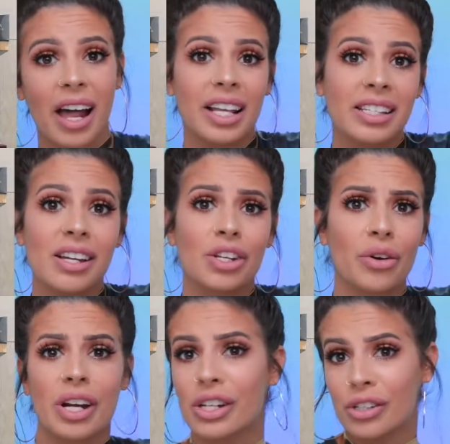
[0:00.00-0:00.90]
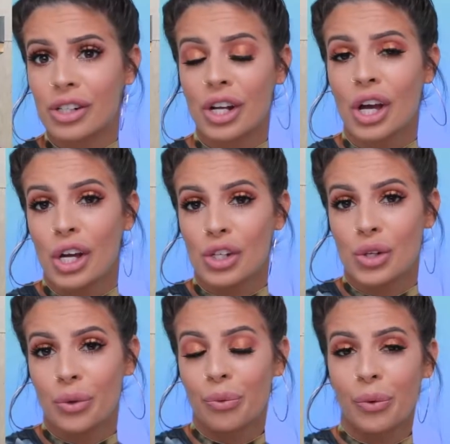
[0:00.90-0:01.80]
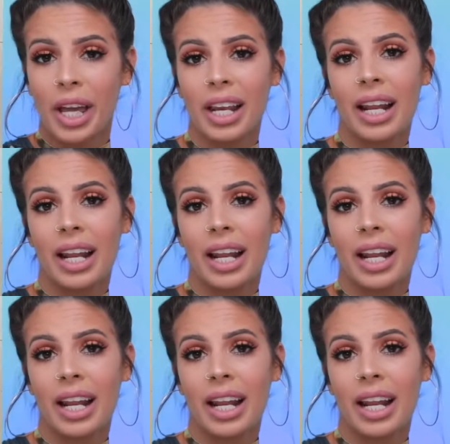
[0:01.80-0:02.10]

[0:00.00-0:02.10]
that is it. You're entered to win